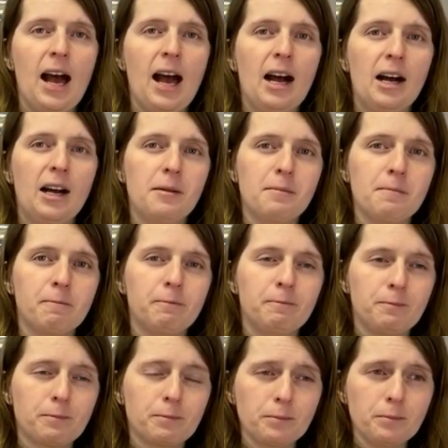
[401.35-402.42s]

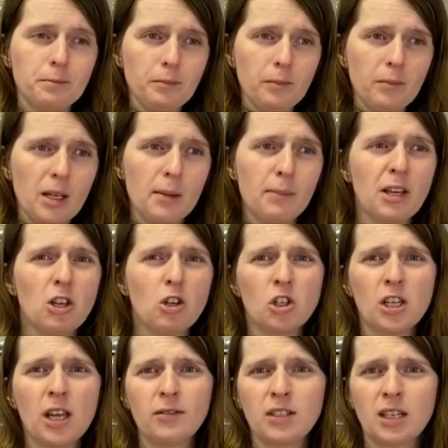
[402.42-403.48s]
But you
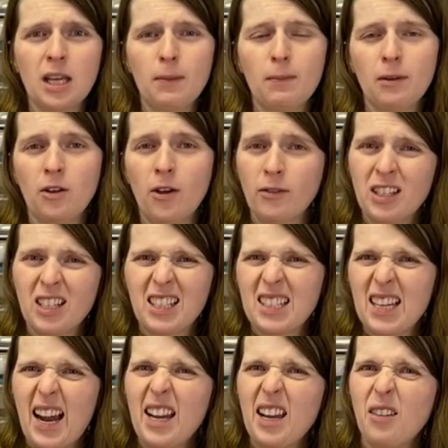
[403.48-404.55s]
just have to
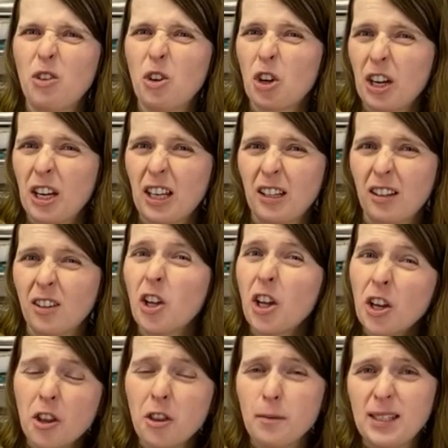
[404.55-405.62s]
decide if you're going to look
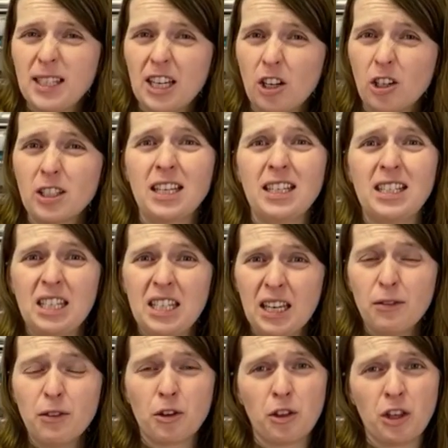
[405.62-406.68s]
at all the materials and see
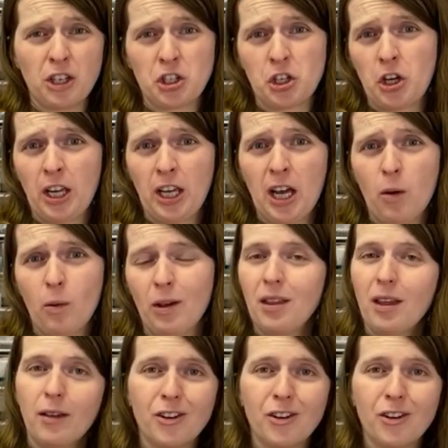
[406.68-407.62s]
if there are things you're going to cut with.